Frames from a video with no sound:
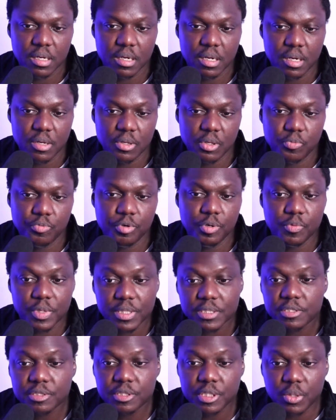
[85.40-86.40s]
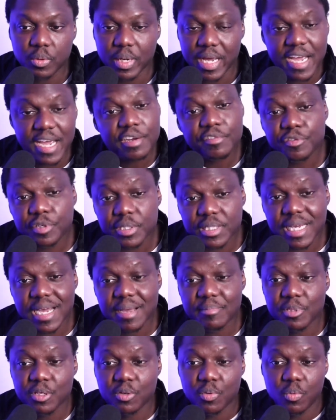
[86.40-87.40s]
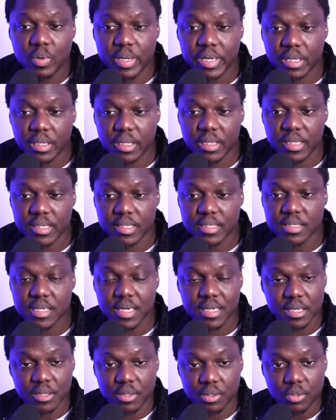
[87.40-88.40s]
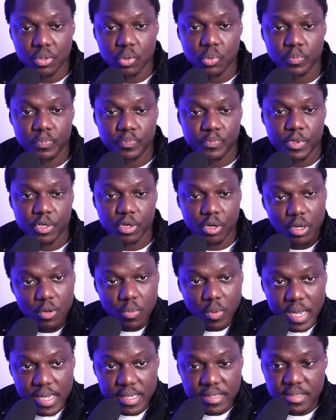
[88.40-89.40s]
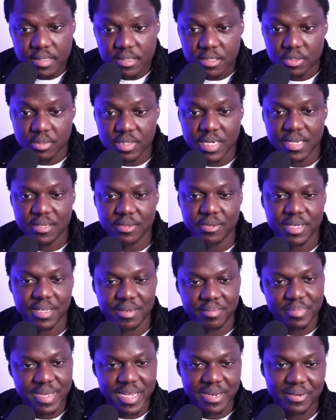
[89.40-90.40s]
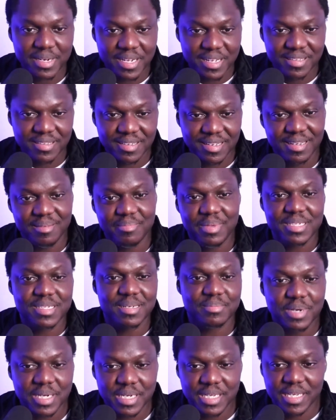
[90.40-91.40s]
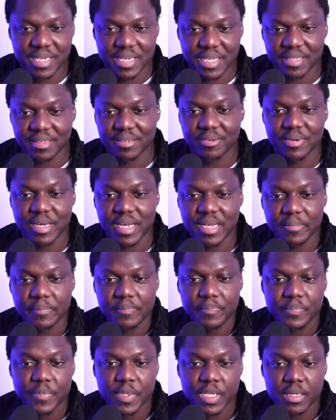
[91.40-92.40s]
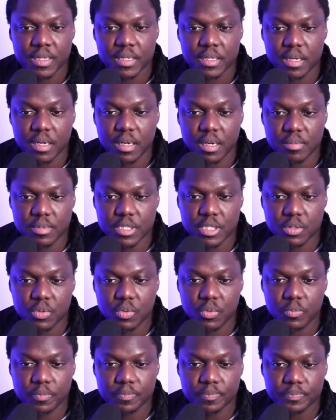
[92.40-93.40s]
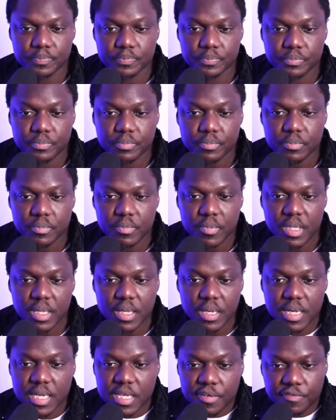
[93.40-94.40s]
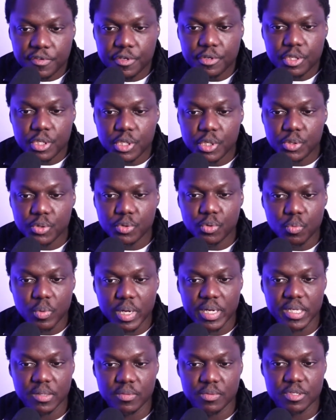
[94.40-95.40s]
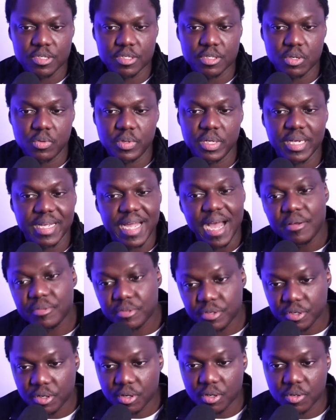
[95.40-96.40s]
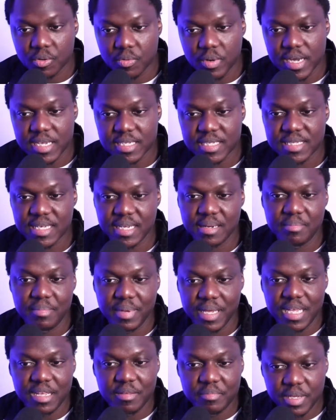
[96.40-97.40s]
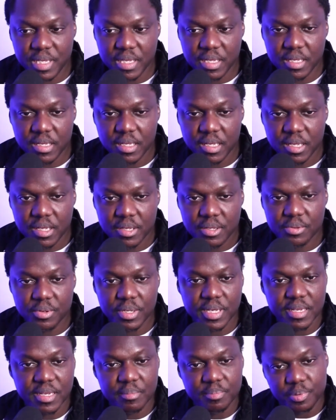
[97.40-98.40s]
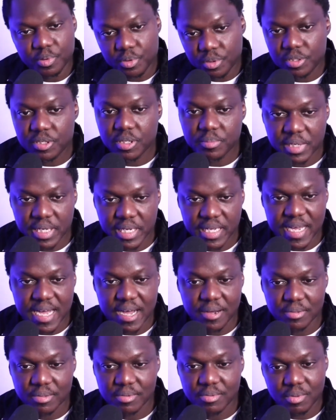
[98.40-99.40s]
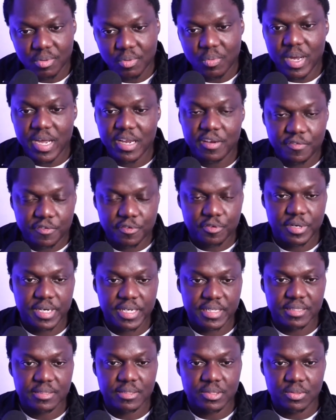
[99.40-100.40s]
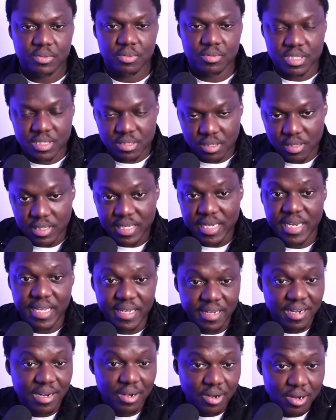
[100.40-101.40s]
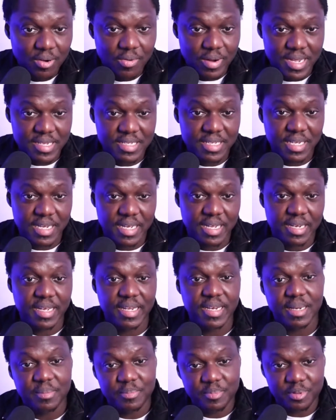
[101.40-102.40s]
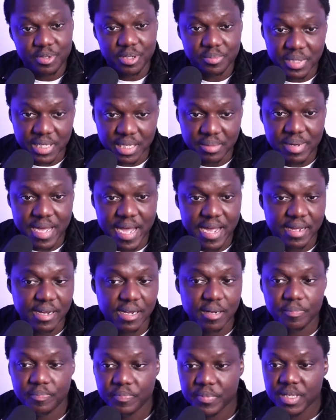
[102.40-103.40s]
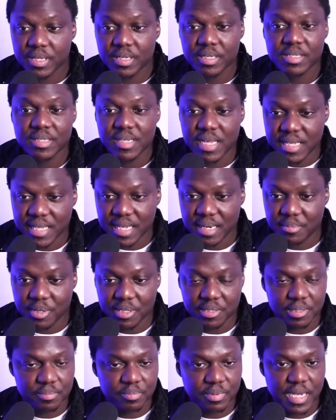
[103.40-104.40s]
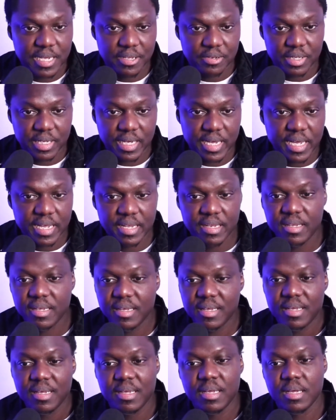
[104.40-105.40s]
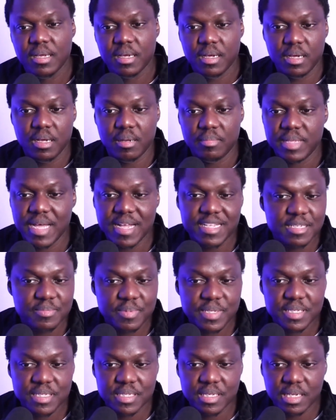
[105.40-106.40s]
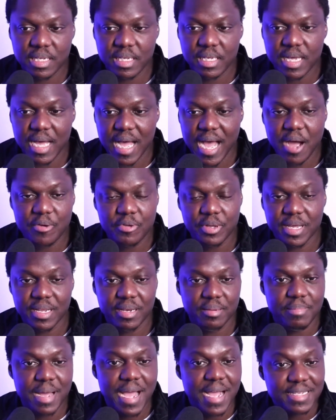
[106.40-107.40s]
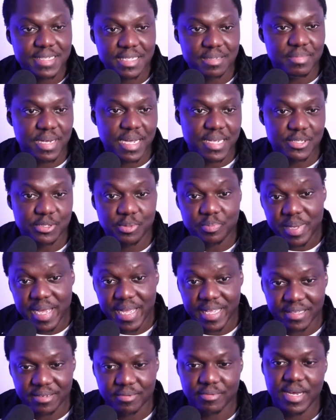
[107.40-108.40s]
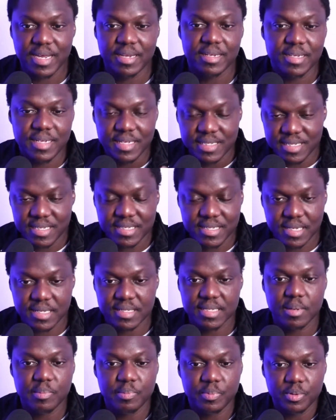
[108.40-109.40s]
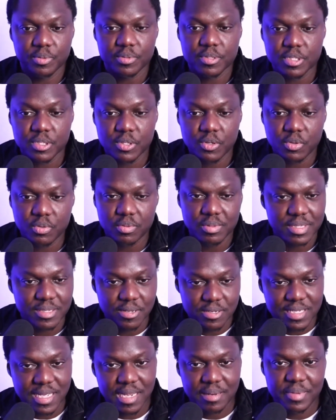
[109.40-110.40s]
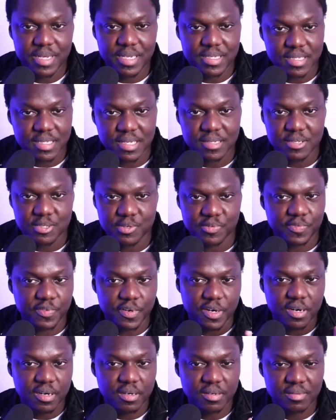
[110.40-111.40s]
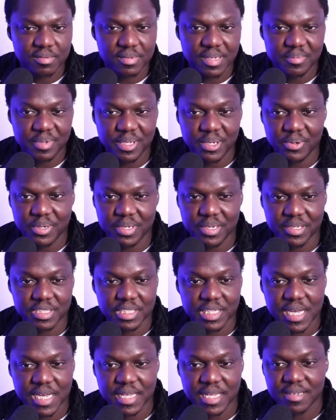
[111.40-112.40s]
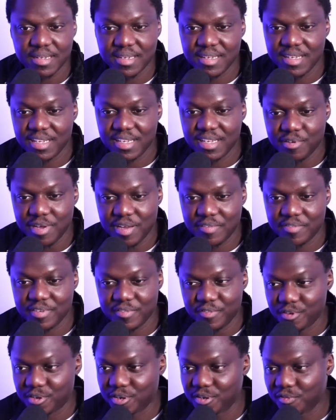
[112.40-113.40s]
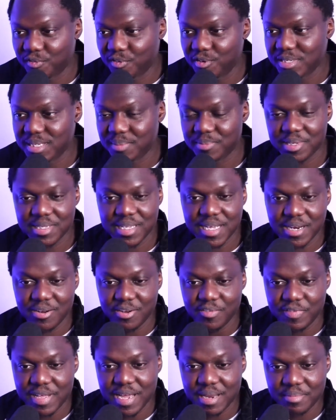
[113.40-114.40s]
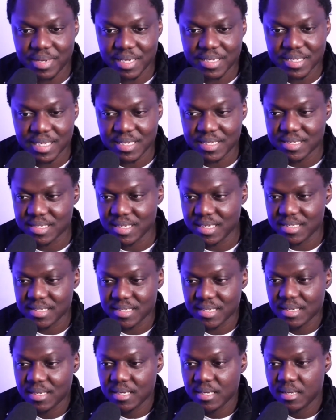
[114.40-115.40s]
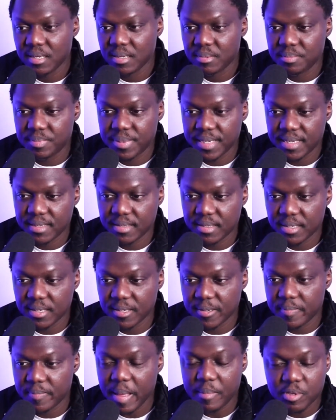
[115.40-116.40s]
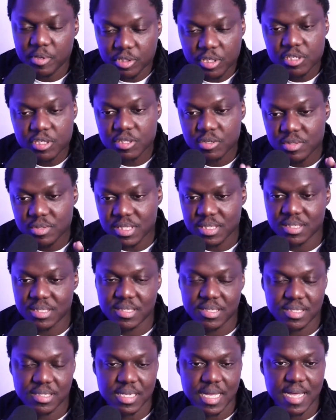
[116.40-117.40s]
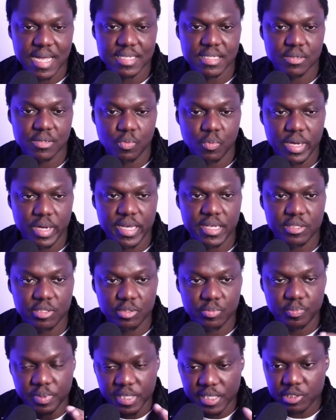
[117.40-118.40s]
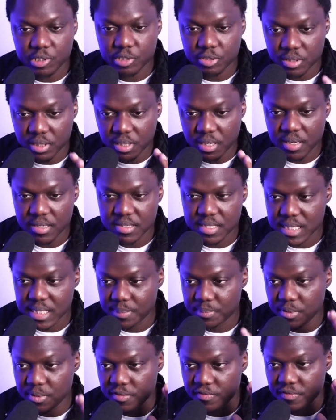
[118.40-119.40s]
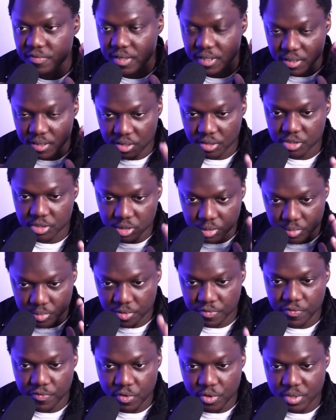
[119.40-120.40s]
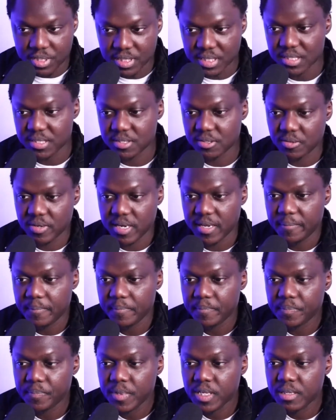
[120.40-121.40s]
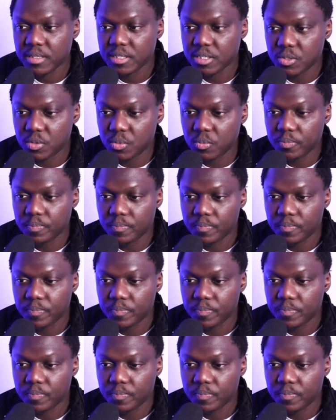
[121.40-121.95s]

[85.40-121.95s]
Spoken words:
you would want to know every time the wheel is going to go clockwise so that you can bet on it and make some money in it, right? So and if you knew when it was going counterclockwise, then maybe you can pull your money out, wait for it to start getting clockwise again, and then pull your money back up. That can multiply your gain. That's basically how you can maximize your bet, right? In this example. So, does that make sense so far? Let me know in the chat if you're confused about that or if that makes any sense. But I mean, just using this as a way to picture the concept of uncontrollable forces. All right. So